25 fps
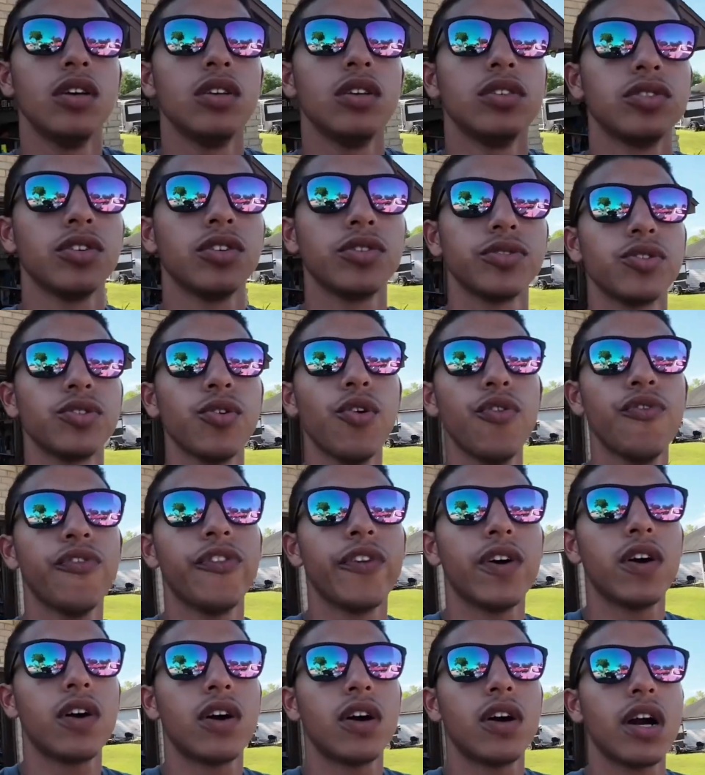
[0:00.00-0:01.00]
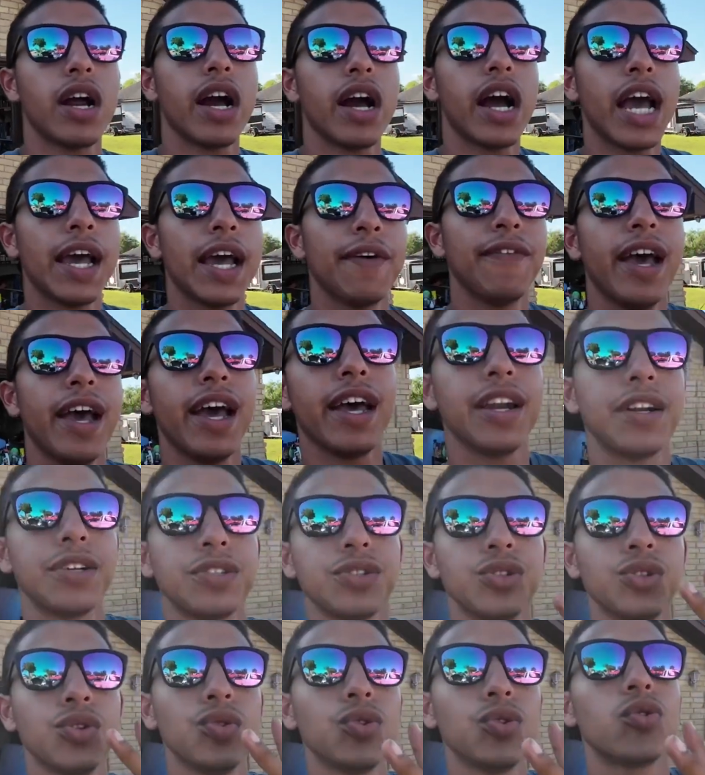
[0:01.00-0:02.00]
So far I have
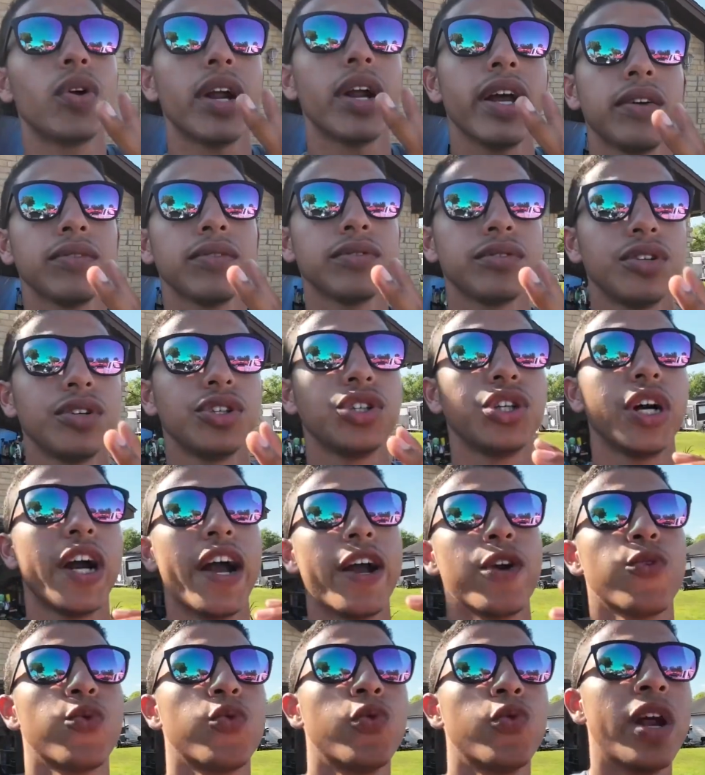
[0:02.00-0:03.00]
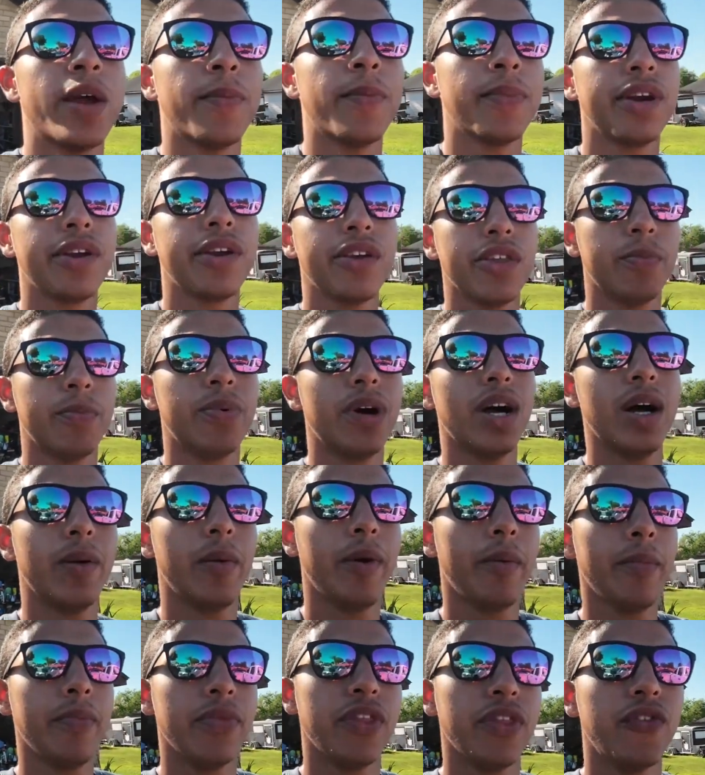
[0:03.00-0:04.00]
added 2 grounds to try and remedy the
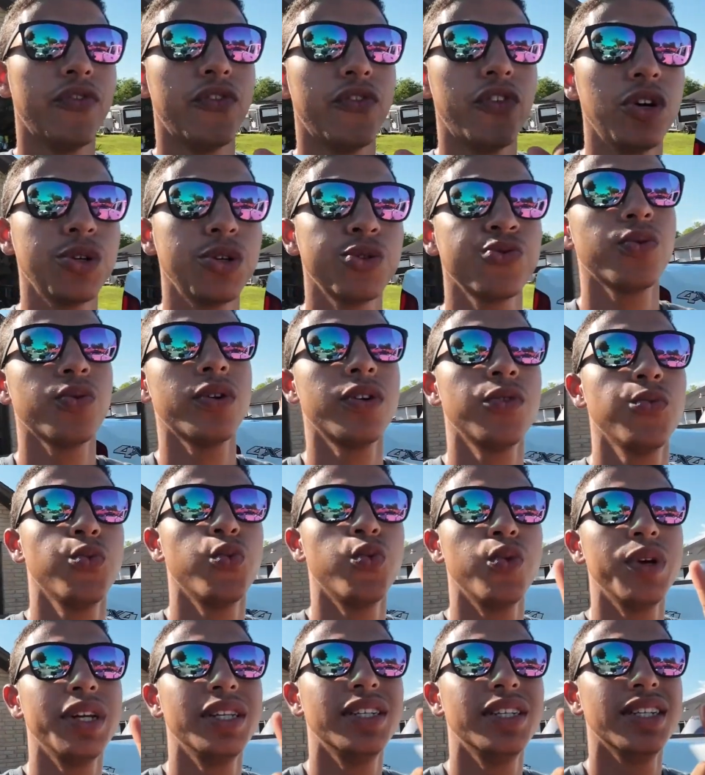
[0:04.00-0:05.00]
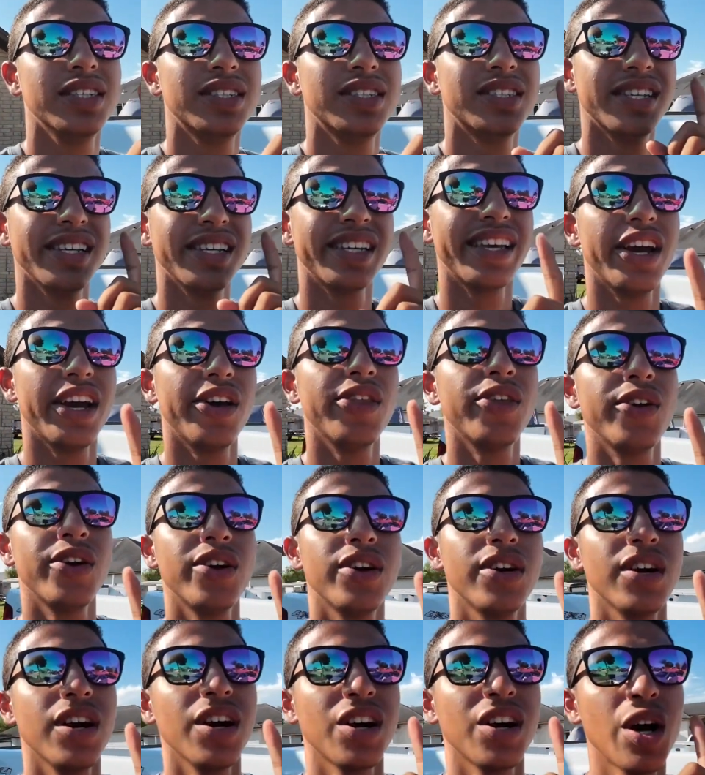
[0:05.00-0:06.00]
problem. The first one we did
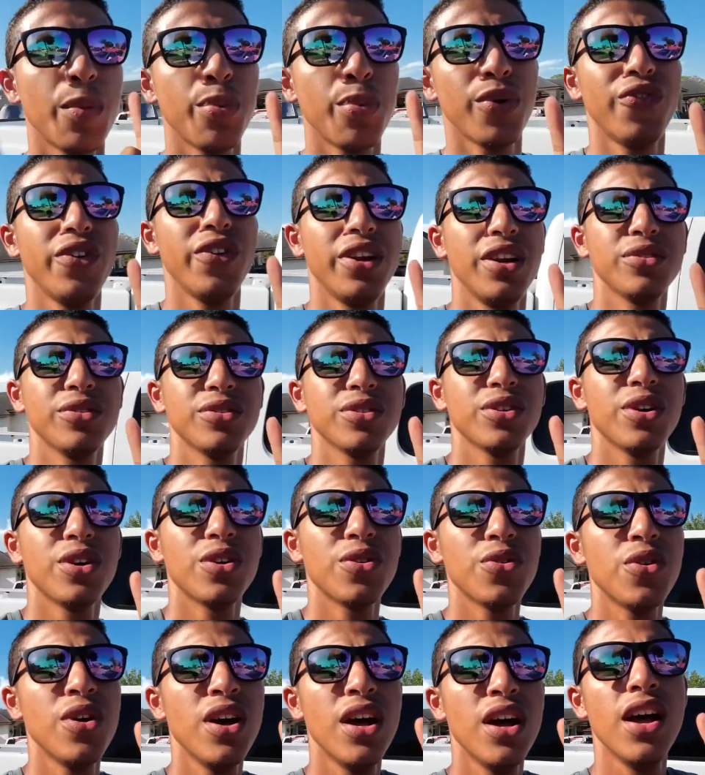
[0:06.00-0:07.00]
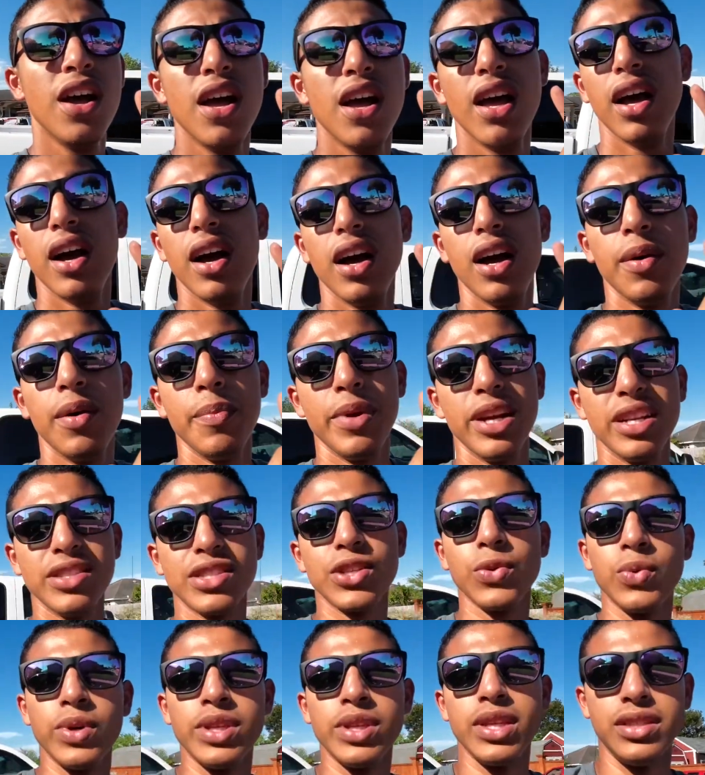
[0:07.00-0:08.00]
together a couple videos ago, and it's
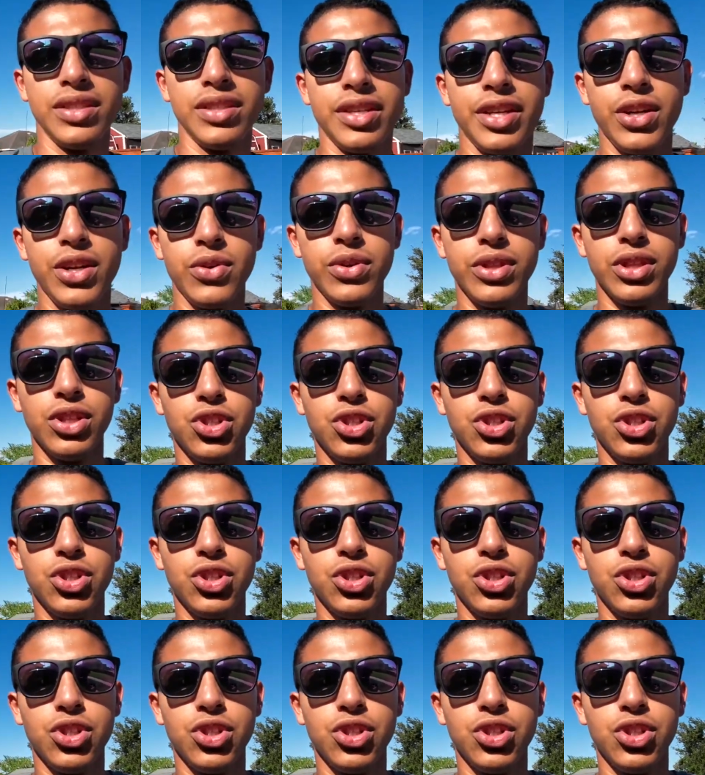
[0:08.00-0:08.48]
the one that's here in the